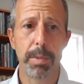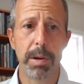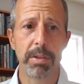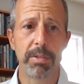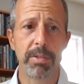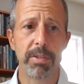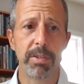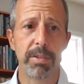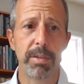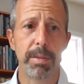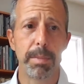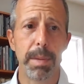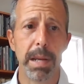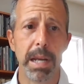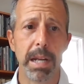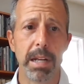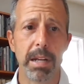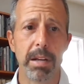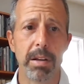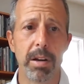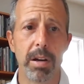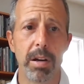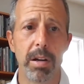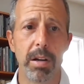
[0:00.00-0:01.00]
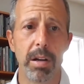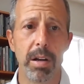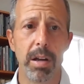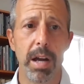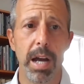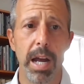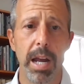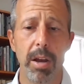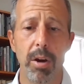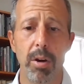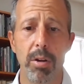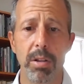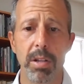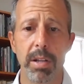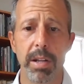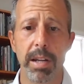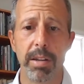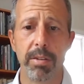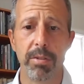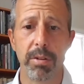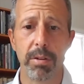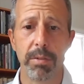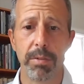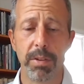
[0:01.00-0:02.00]
participate in our high
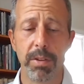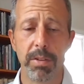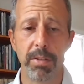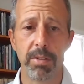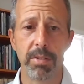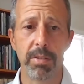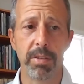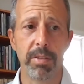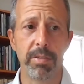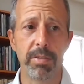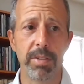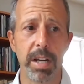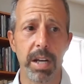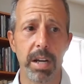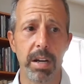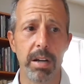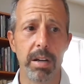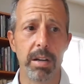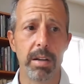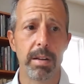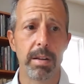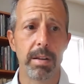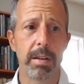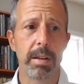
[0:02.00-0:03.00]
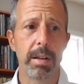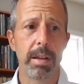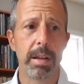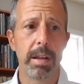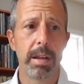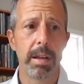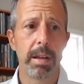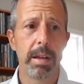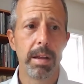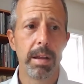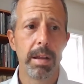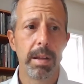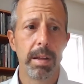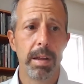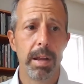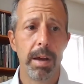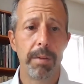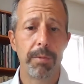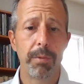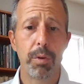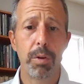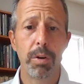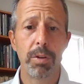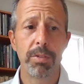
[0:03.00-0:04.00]
holiday services this year.
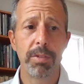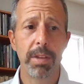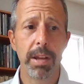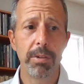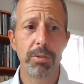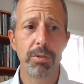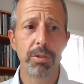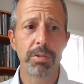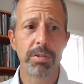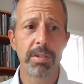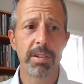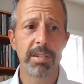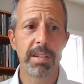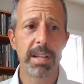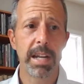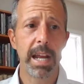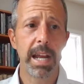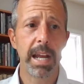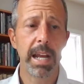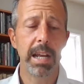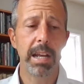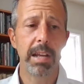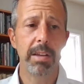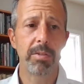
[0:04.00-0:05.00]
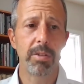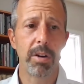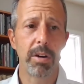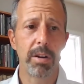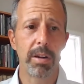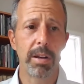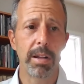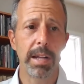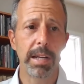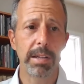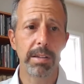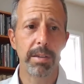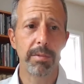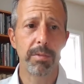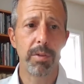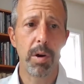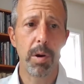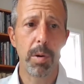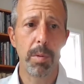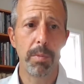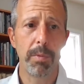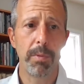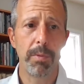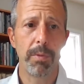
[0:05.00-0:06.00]
Of course, central to today is our collective
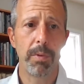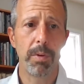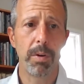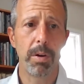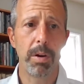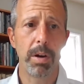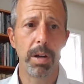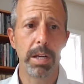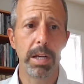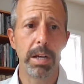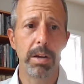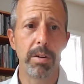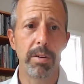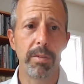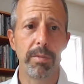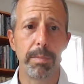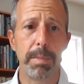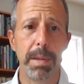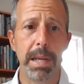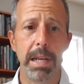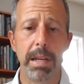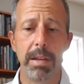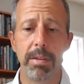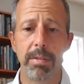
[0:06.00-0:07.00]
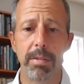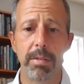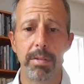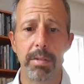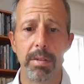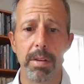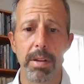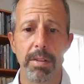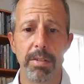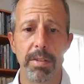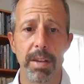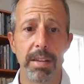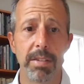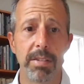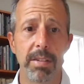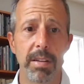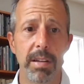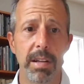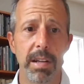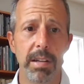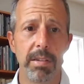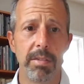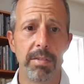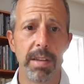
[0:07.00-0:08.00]
hope for a year of peace,
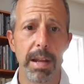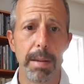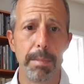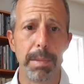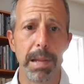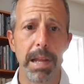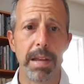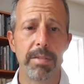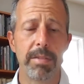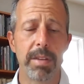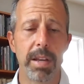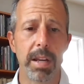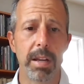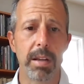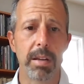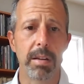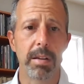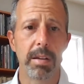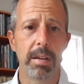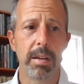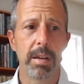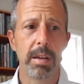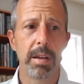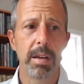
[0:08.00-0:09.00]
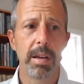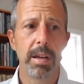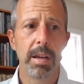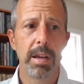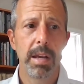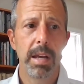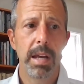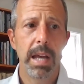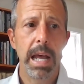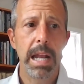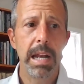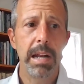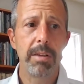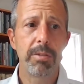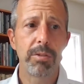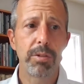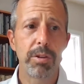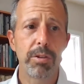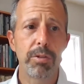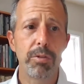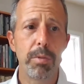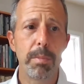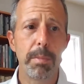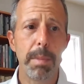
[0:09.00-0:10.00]
sustenance, and blessing. And it is
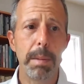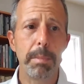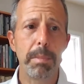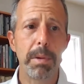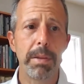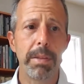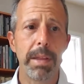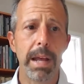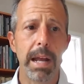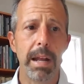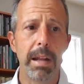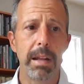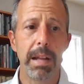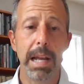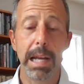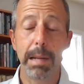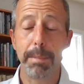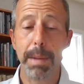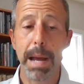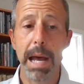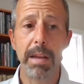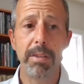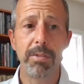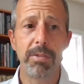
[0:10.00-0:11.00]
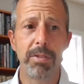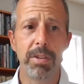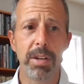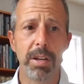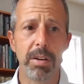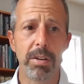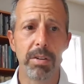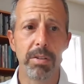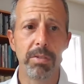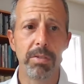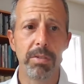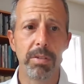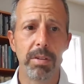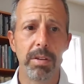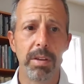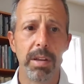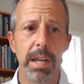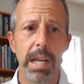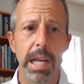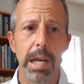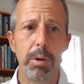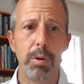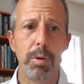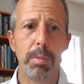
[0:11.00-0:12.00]
good to remember that, like past years,
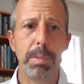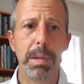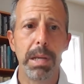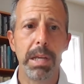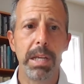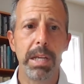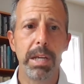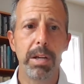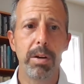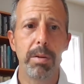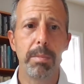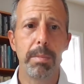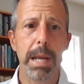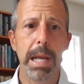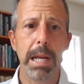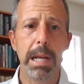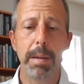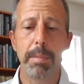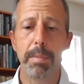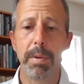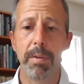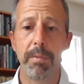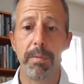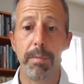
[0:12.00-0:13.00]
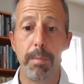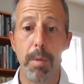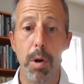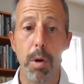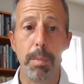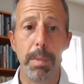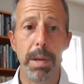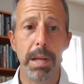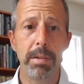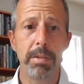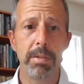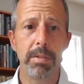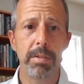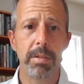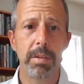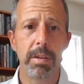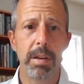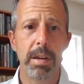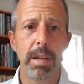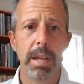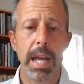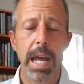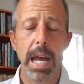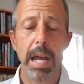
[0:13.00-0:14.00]
it will be a year made up of
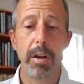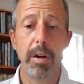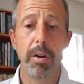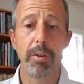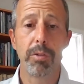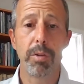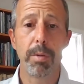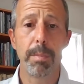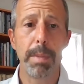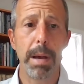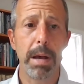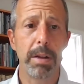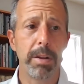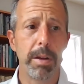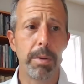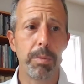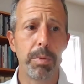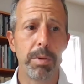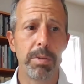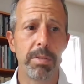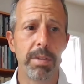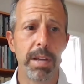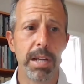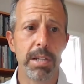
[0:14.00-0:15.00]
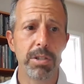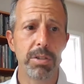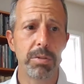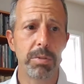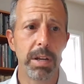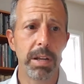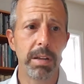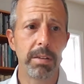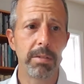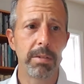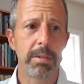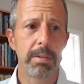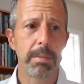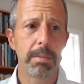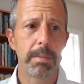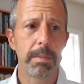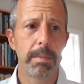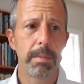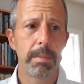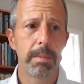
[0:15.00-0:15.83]
moments and also bound up with centuries.